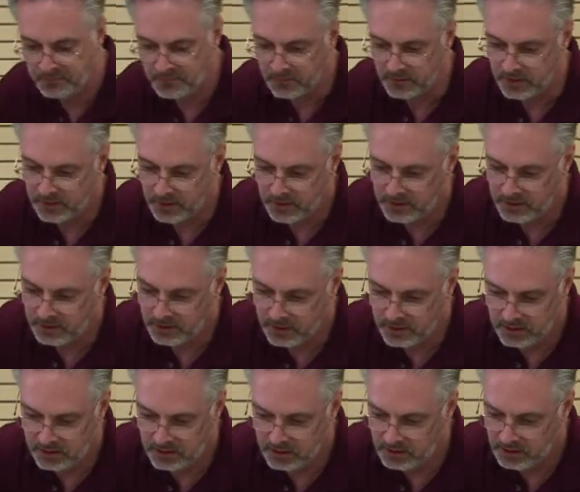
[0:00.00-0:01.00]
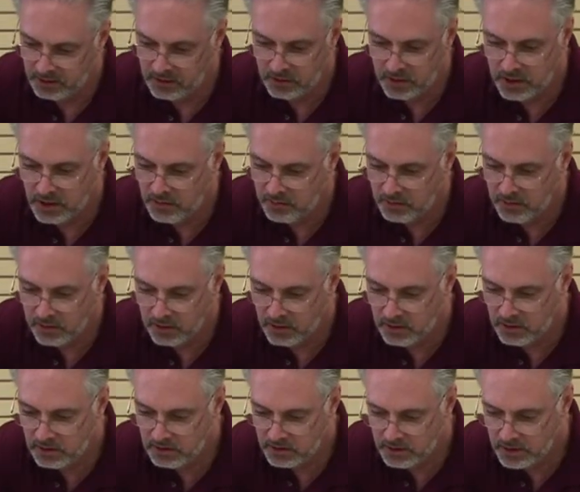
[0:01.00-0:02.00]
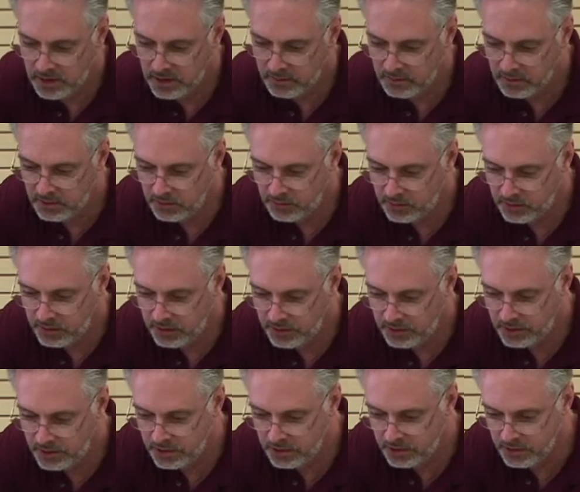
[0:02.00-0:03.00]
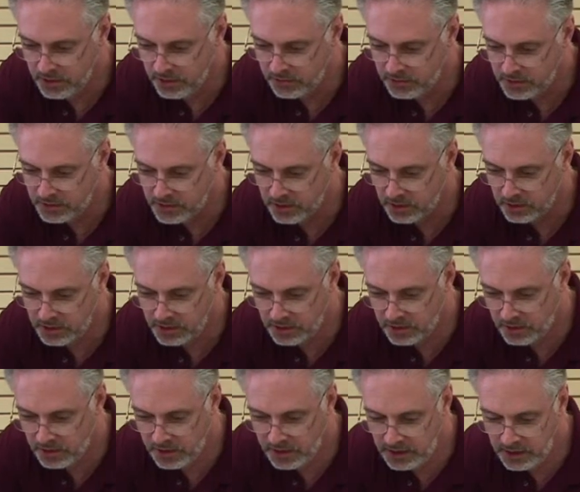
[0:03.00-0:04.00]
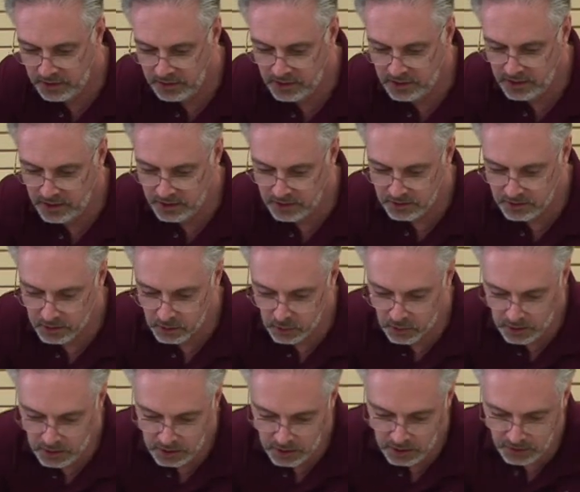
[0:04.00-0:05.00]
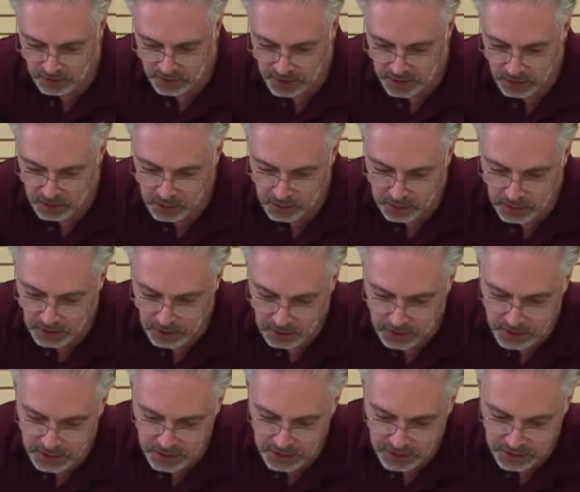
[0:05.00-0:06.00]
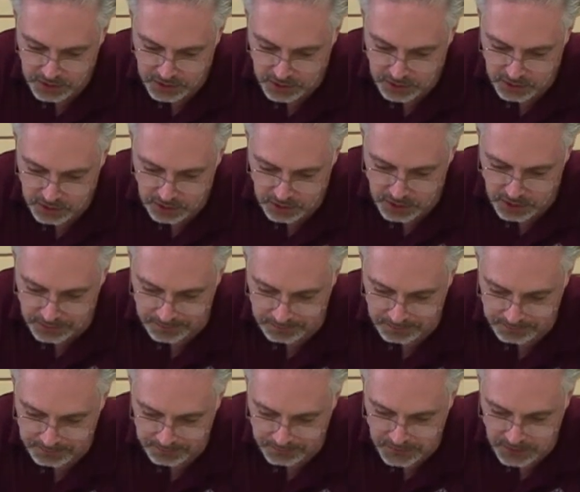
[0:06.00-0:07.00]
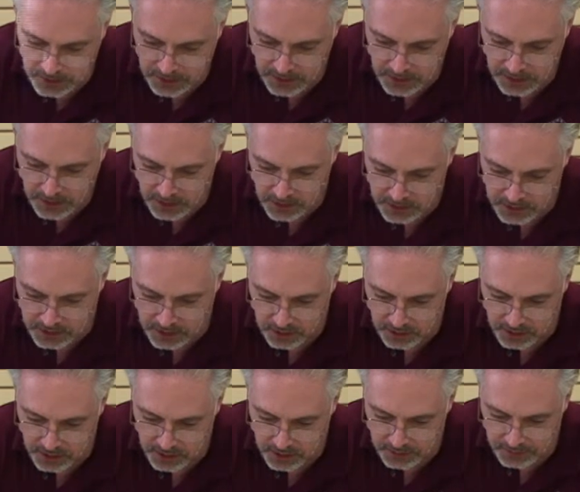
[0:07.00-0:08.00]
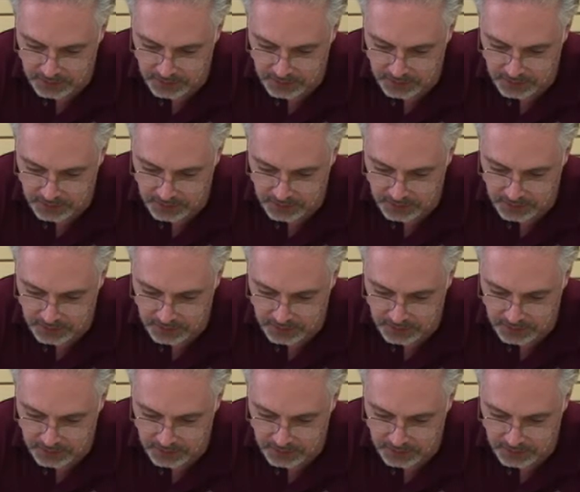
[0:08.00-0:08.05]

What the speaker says: and it'll keep for a long time in the fridge. If it starts to dry out, you can add a little water. If it goes moldy, just throw it away. Start again.